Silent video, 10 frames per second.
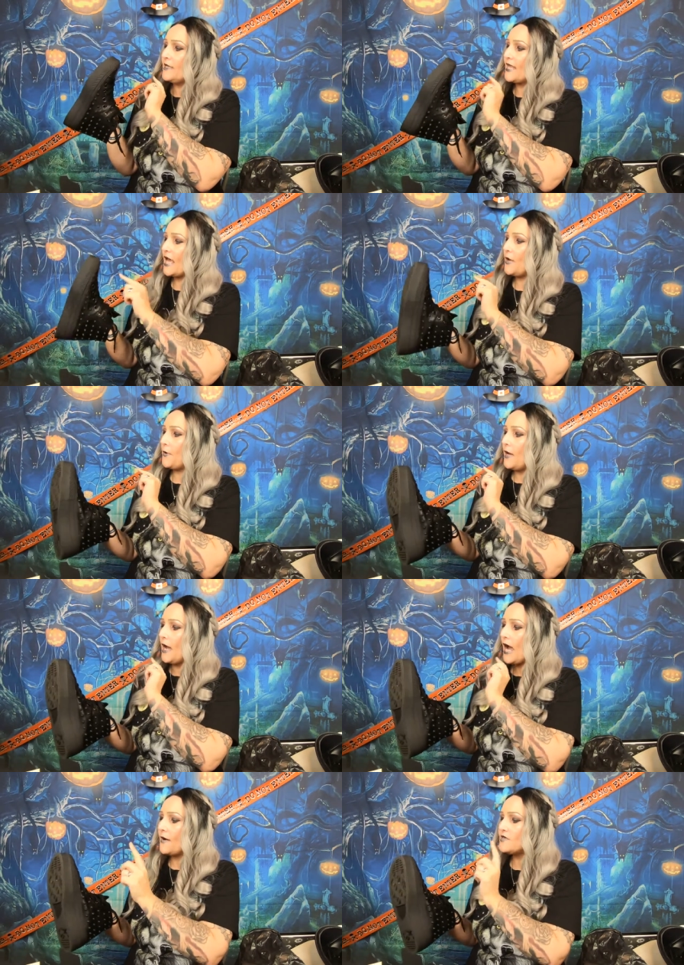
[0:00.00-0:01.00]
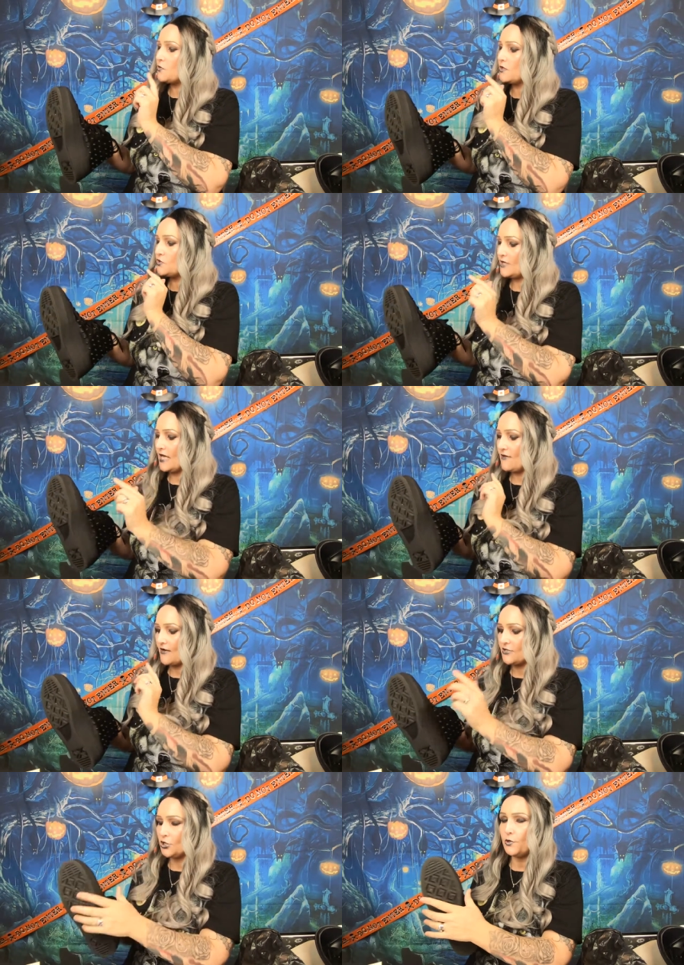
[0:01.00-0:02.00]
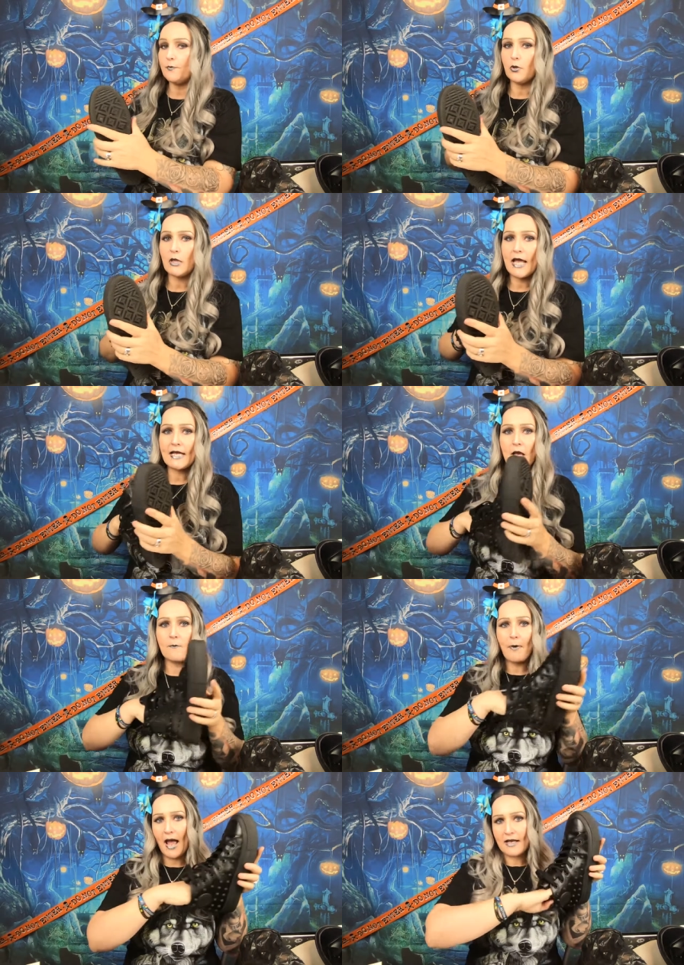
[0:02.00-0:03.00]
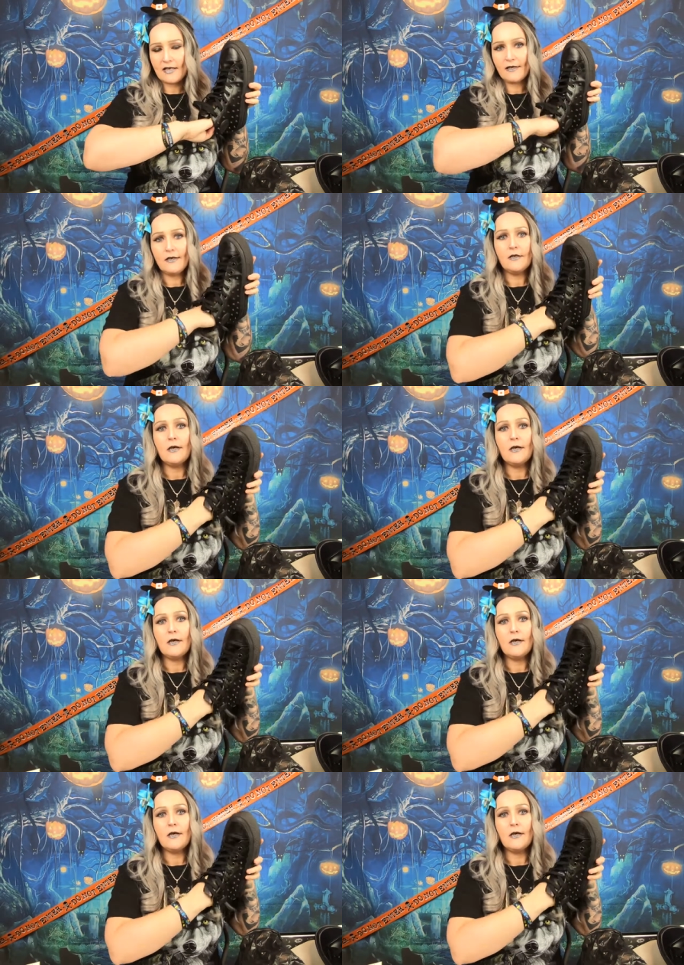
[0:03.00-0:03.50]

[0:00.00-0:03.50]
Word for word: Now, I was wondering if I do put like a back,